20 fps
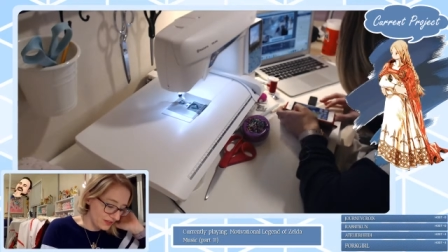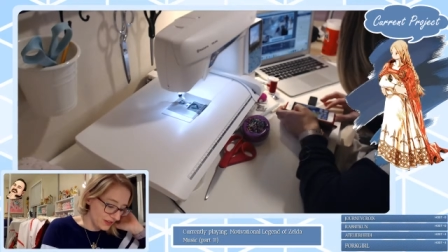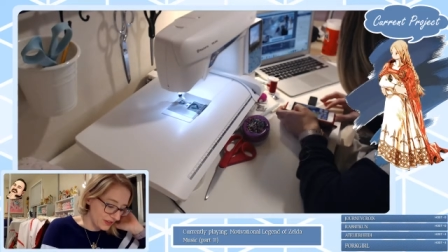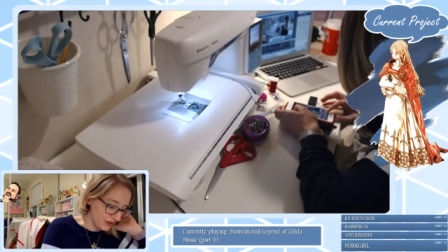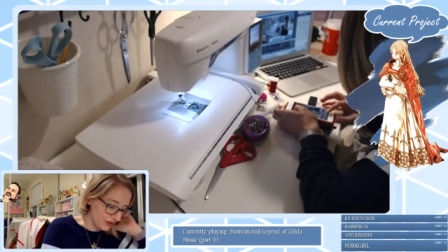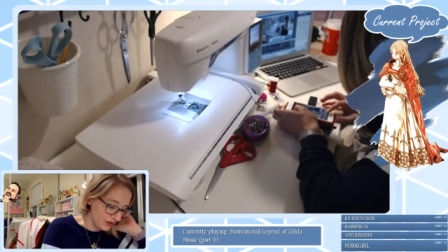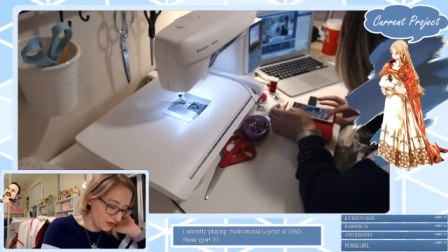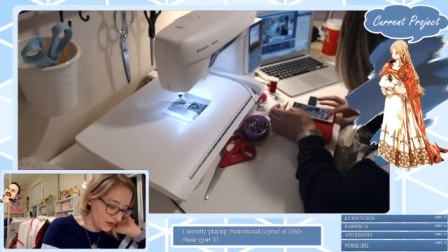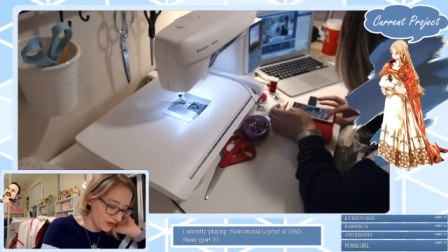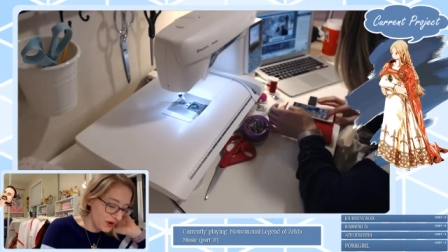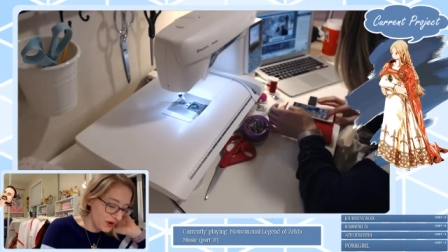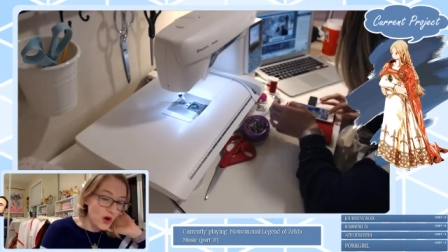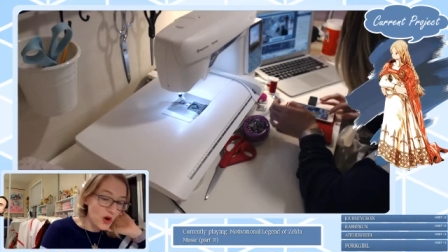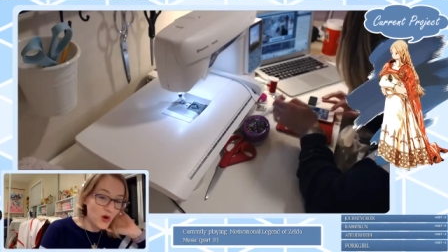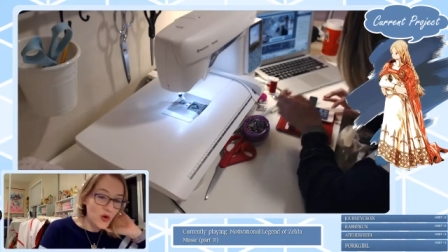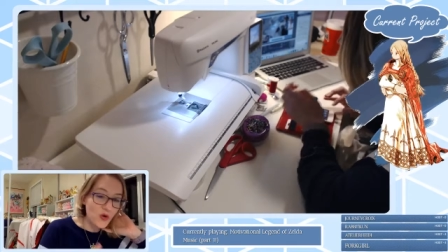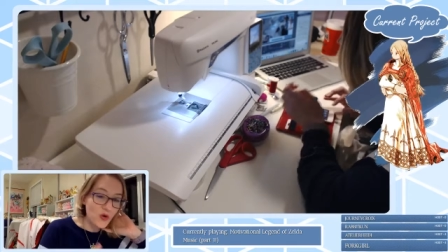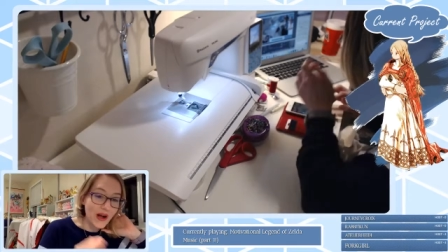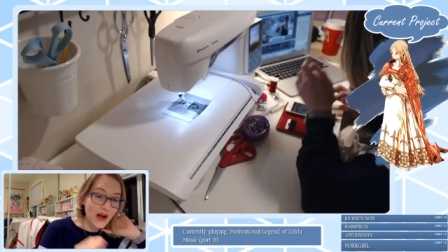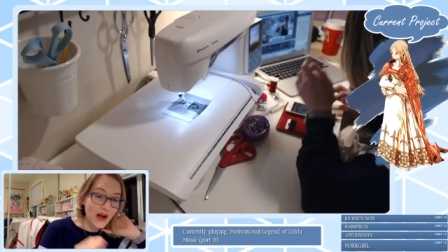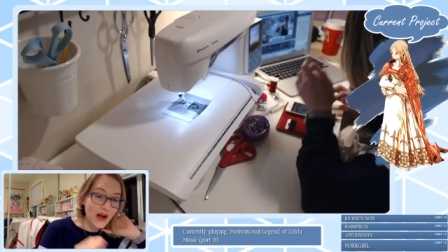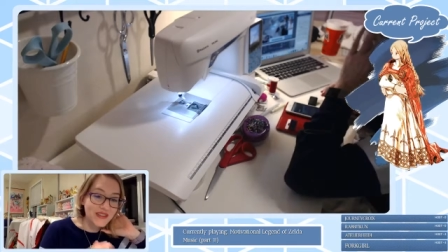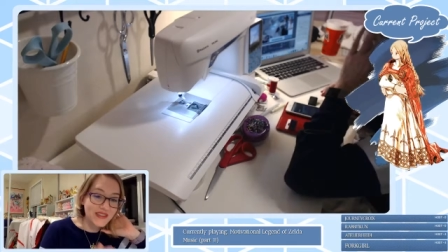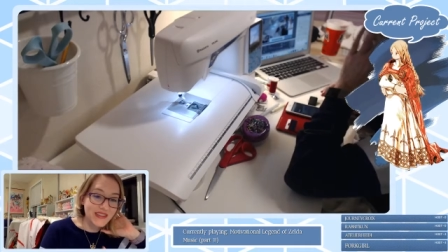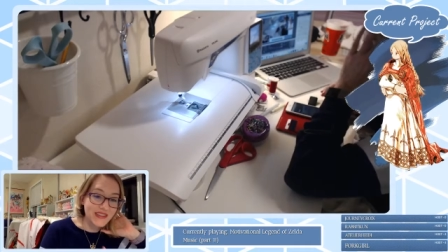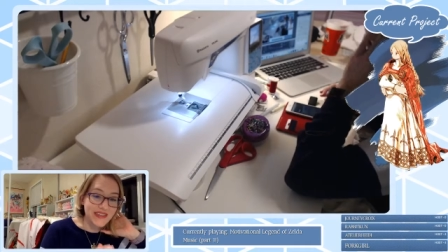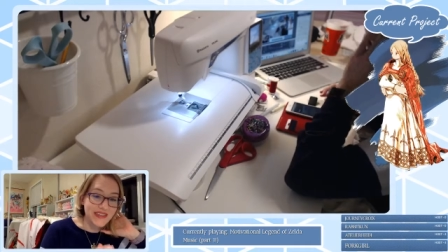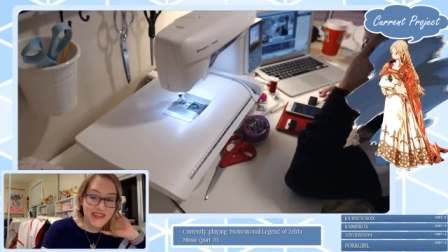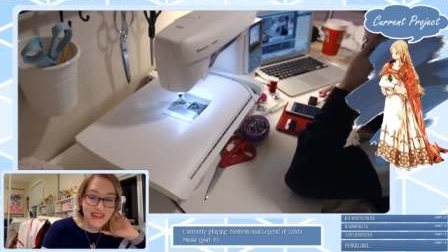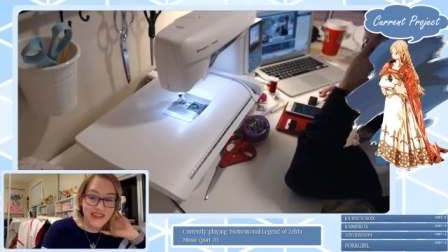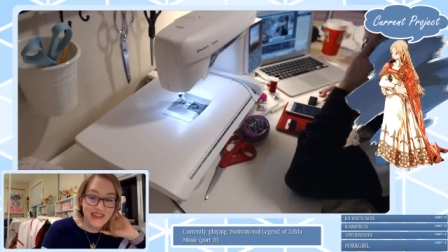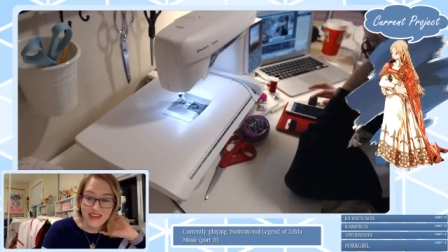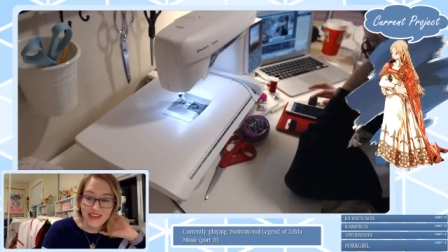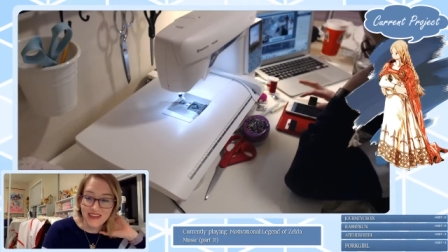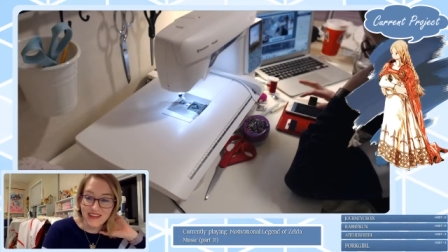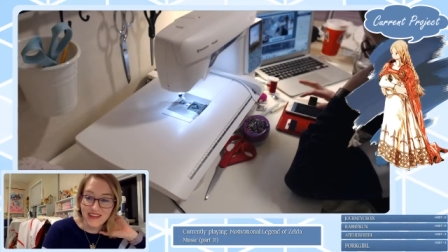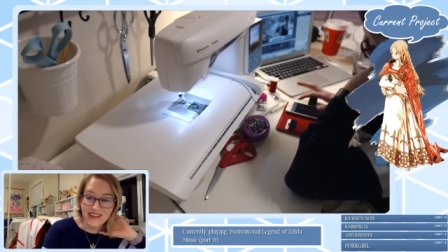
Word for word: Like who, who else is he?